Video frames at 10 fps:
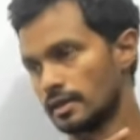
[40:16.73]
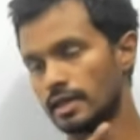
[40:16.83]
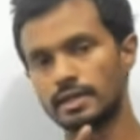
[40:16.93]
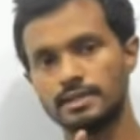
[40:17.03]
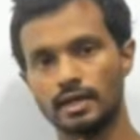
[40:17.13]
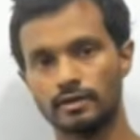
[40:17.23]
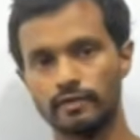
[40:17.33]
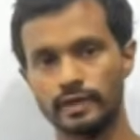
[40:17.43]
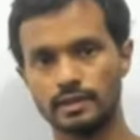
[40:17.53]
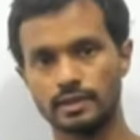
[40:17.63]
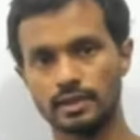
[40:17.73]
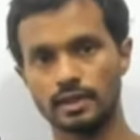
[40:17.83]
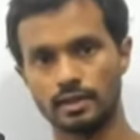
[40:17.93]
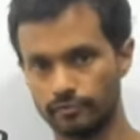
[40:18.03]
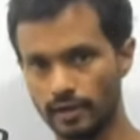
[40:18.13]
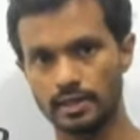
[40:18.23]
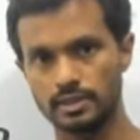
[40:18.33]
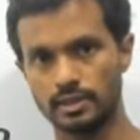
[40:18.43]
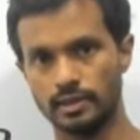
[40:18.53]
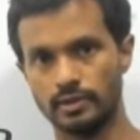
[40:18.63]
Did I start with a
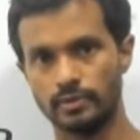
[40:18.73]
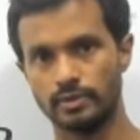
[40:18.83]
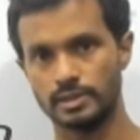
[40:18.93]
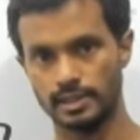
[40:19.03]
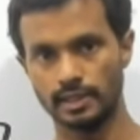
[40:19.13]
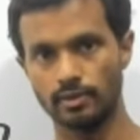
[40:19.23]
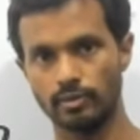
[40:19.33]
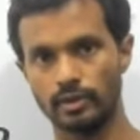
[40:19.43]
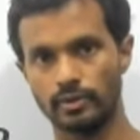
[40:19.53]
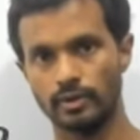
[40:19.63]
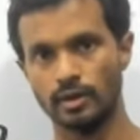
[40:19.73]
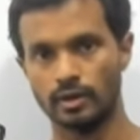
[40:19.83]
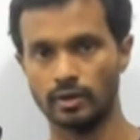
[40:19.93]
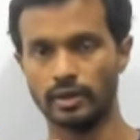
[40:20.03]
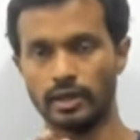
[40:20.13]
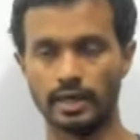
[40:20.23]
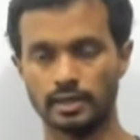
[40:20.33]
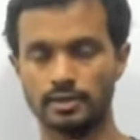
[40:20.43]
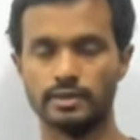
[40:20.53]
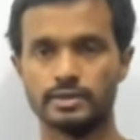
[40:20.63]
function? No, singular. No. Okay,
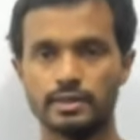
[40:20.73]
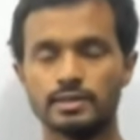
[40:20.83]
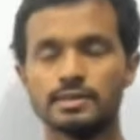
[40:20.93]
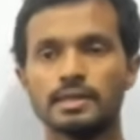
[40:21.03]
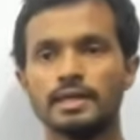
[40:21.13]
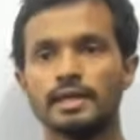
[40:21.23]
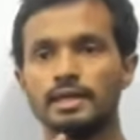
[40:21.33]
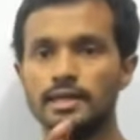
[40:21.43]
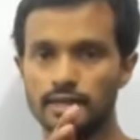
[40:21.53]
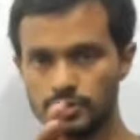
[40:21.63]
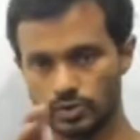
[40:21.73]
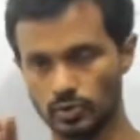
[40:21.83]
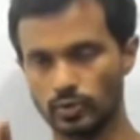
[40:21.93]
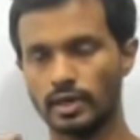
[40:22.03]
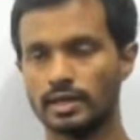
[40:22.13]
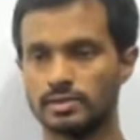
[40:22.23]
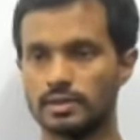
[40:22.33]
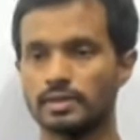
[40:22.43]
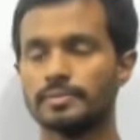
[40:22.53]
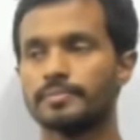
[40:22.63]
and constants is known as
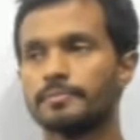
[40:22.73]
a